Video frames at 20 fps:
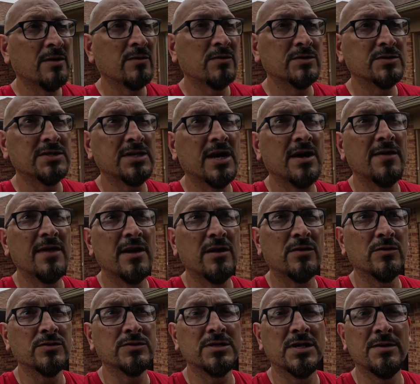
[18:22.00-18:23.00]
We'll see how that
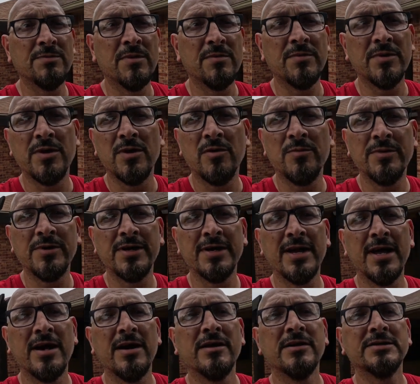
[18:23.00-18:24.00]
holds up. I'm gonna open it
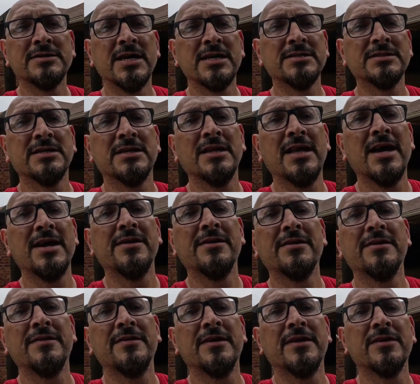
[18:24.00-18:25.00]
now, attach the ladder,
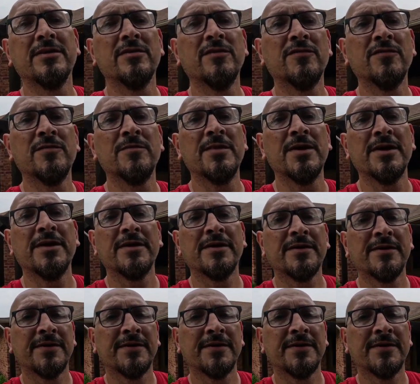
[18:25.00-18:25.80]
and go from there.